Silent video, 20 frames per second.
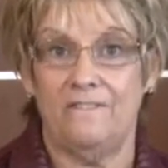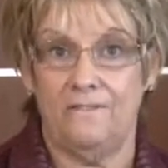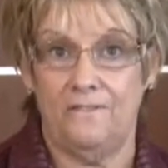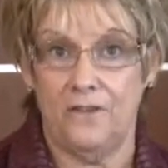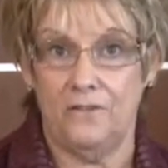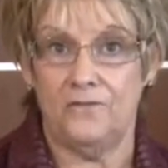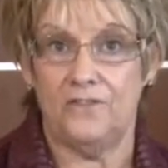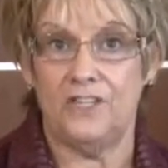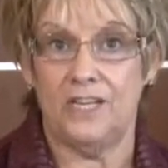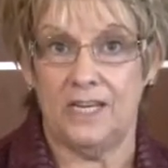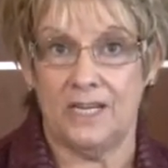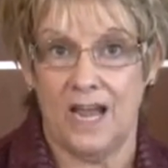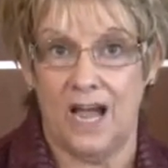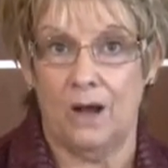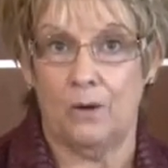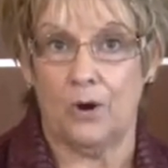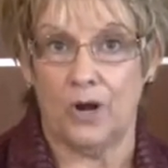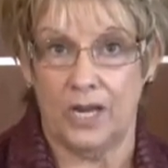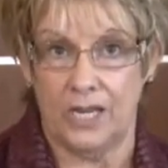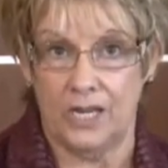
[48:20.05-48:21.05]

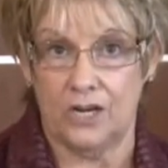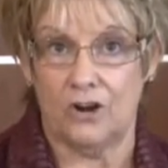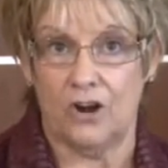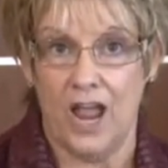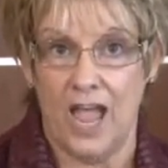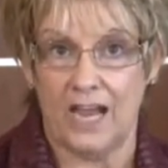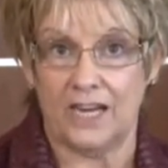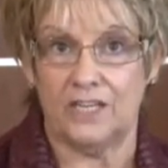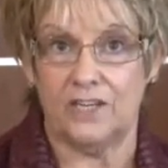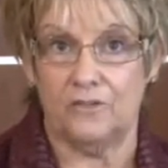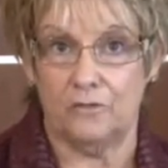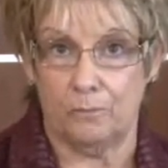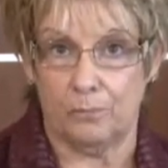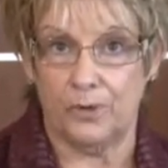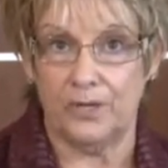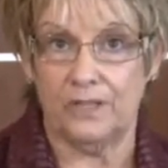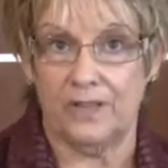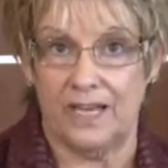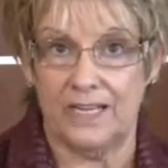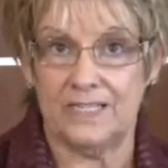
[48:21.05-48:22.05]
15-hour interactive
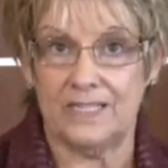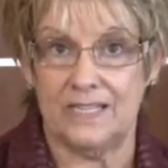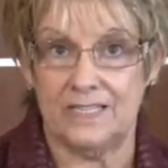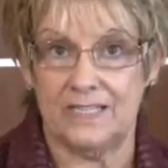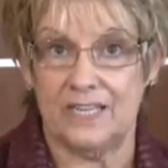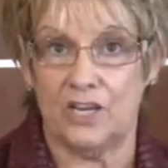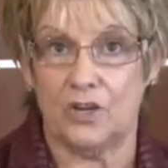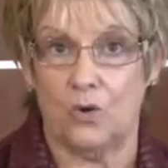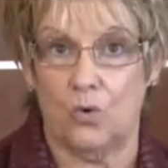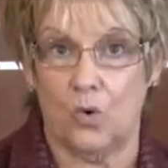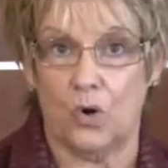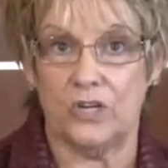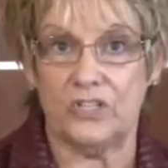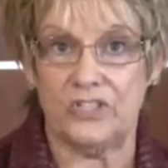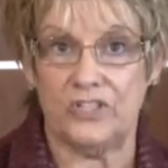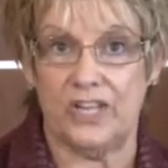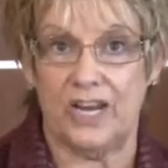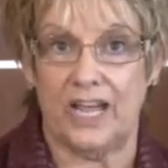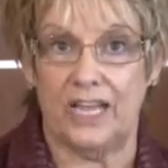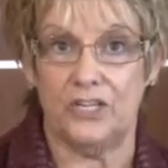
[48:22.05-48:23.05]
pre-licensing course
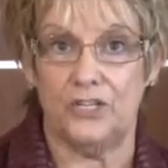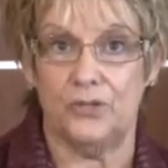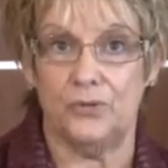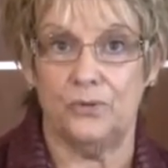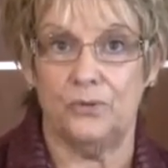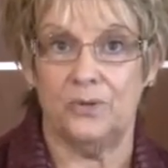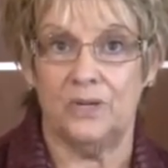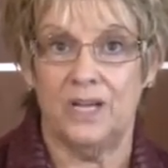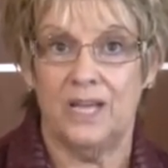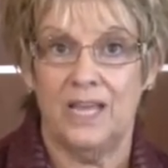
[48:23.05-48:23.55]
that I do